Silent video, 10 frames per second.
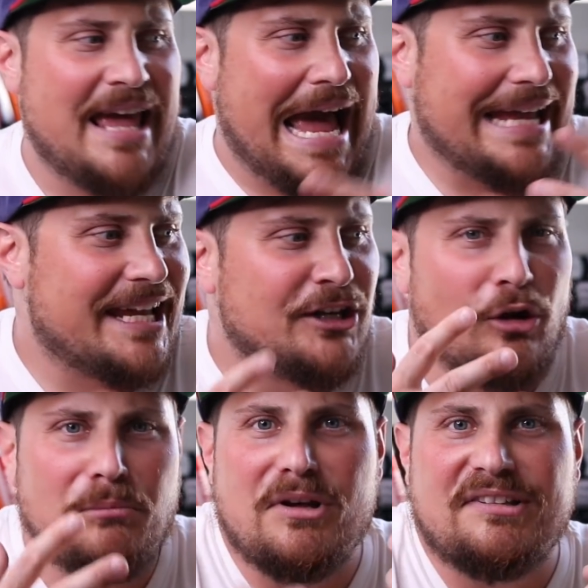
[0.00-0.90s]
I can
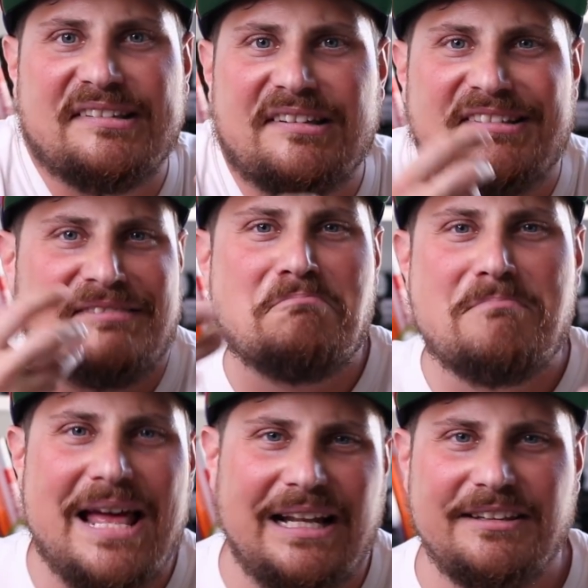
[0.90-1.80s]
almost
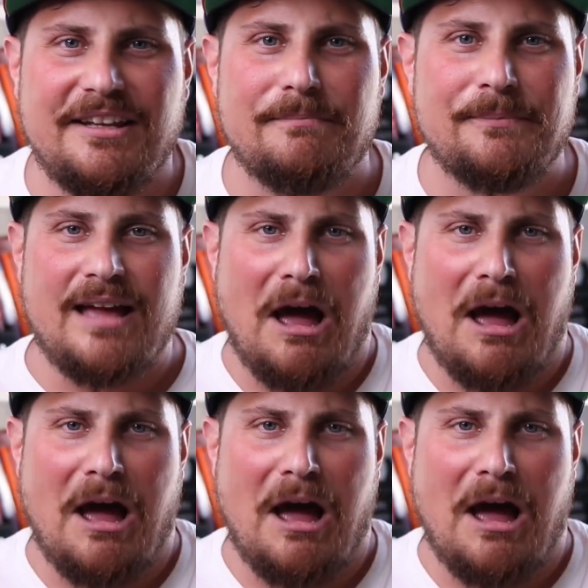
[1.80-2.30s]
smell them.